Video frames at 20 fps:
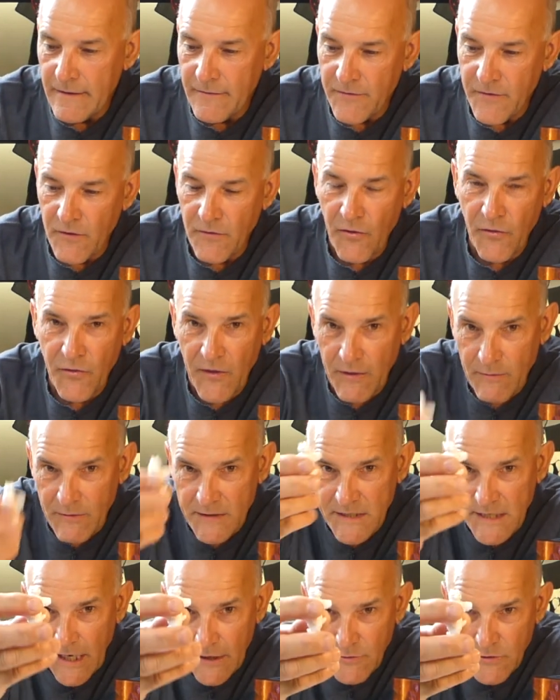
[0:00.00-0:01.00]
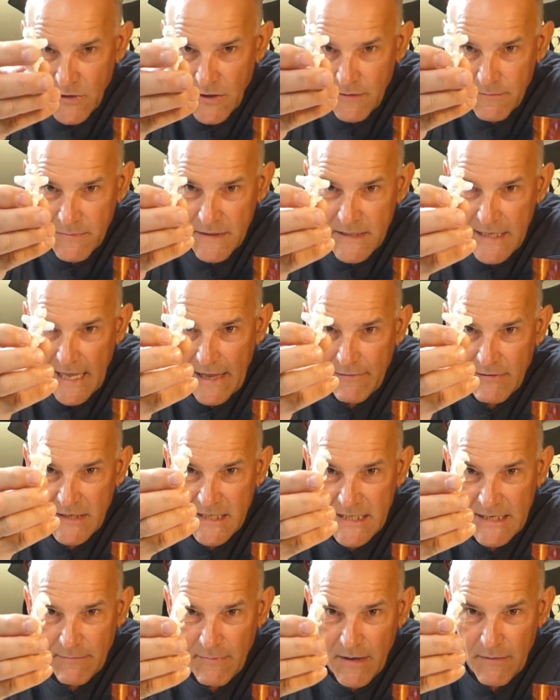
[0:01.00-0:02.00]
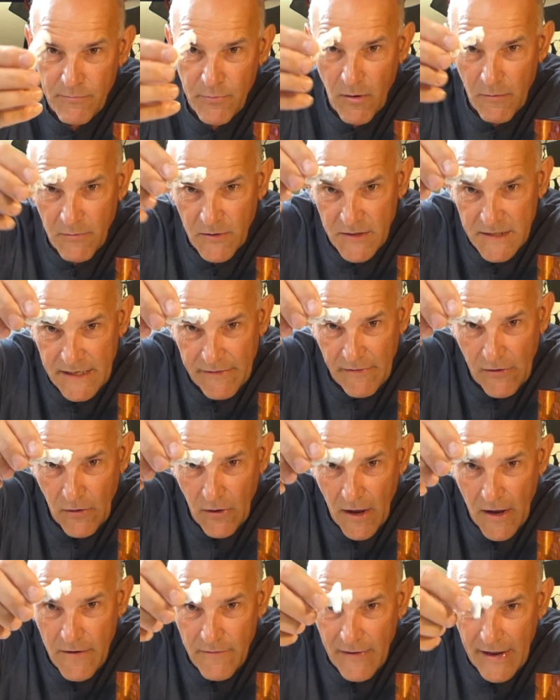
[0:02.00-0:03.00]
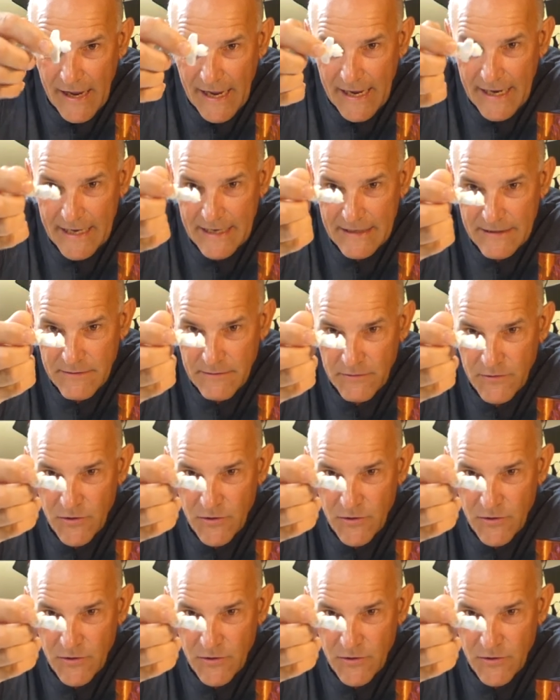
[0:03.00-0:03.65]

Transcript: The other thing with totems, they have a similar problem because they've got overhangs.